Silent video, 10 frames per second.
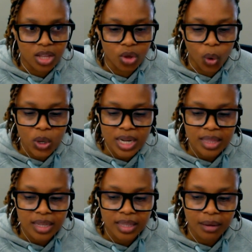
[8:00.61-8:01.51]
the only
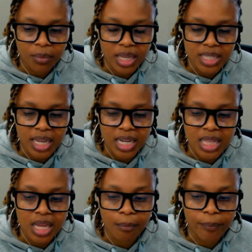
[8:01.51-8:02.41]
thing that makes
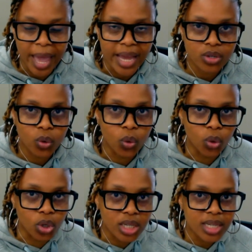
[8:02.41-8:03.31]
anything bad or
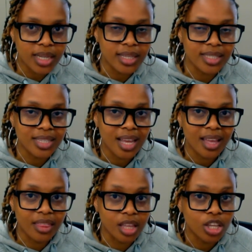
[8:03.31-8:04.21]
good is
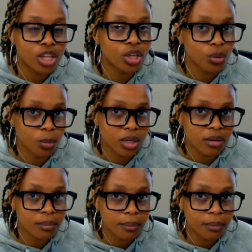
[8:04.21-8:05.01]
the human.